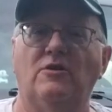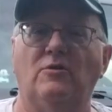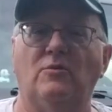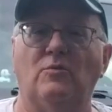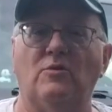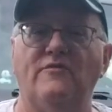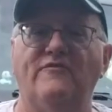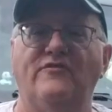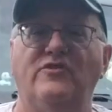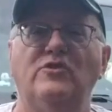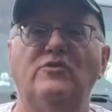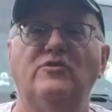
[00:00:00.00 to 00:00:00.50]

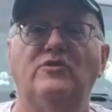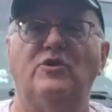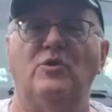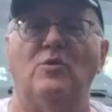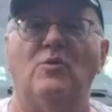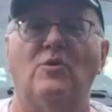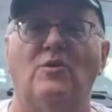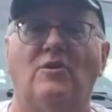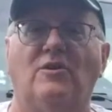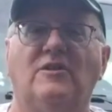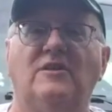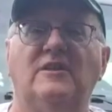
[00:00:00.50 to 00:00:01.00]
review
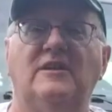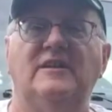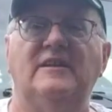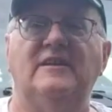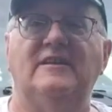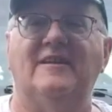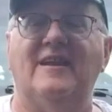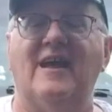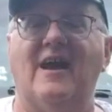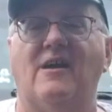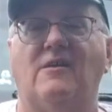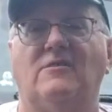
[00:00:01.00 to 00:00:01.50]
tool.
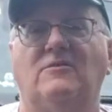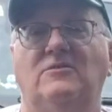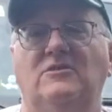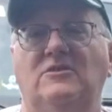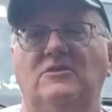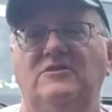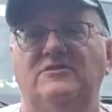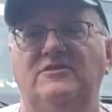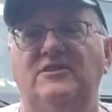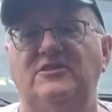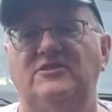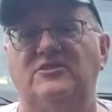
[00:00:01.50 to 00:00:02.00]
Now,
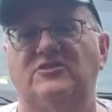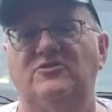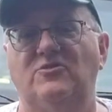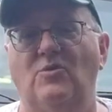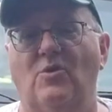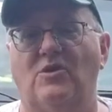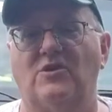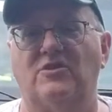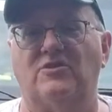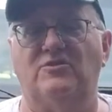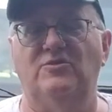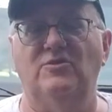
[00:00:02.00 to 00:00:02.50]
this
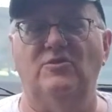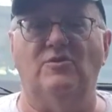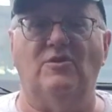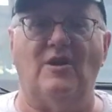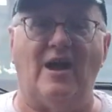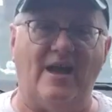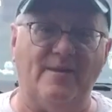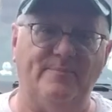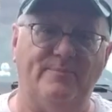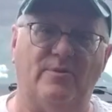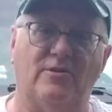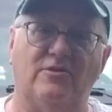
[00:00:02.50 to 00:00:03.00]
torque tool,
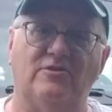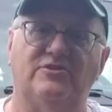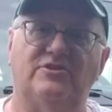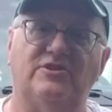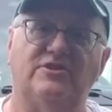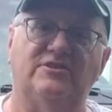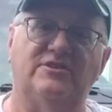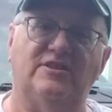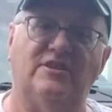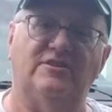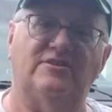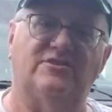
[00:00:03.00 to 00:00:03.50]
I
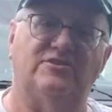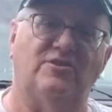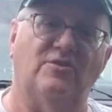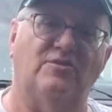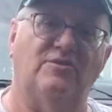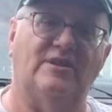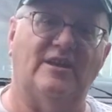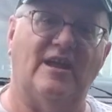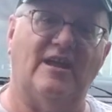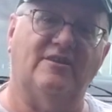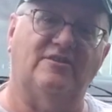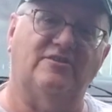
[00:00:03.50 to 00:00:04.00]
purchased it so
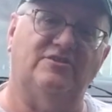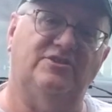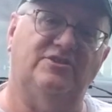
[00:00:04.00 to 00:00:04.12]
that I could